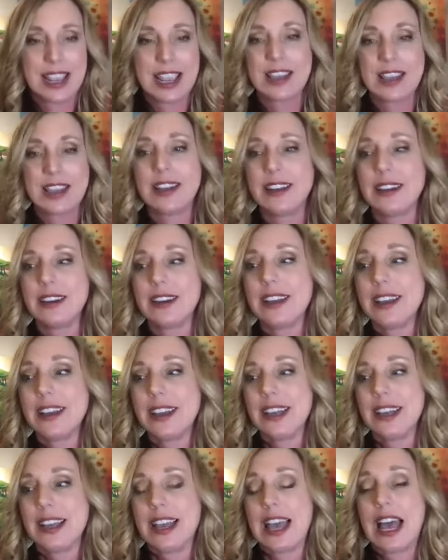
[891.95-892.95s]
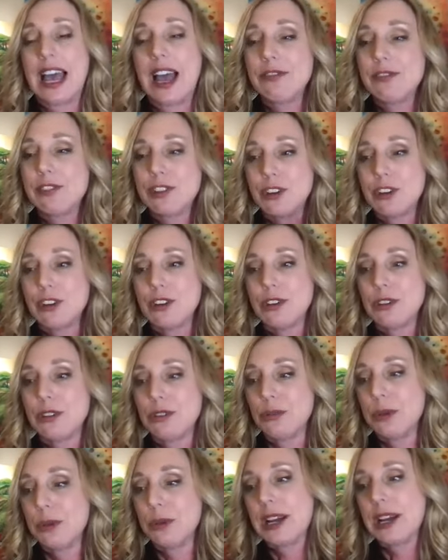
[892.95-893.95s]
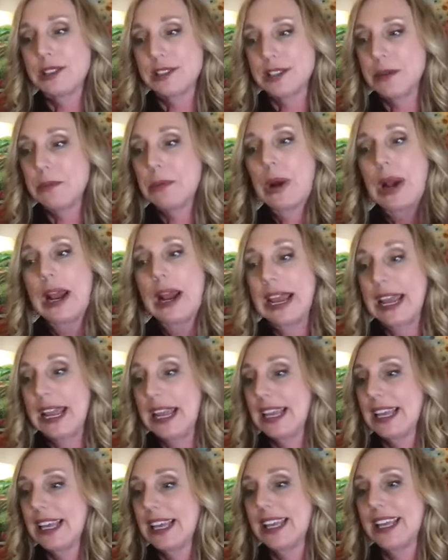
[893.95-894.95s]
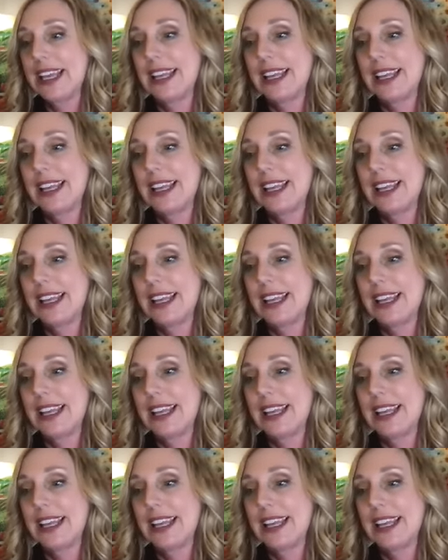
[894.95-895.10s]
And after we got done praying,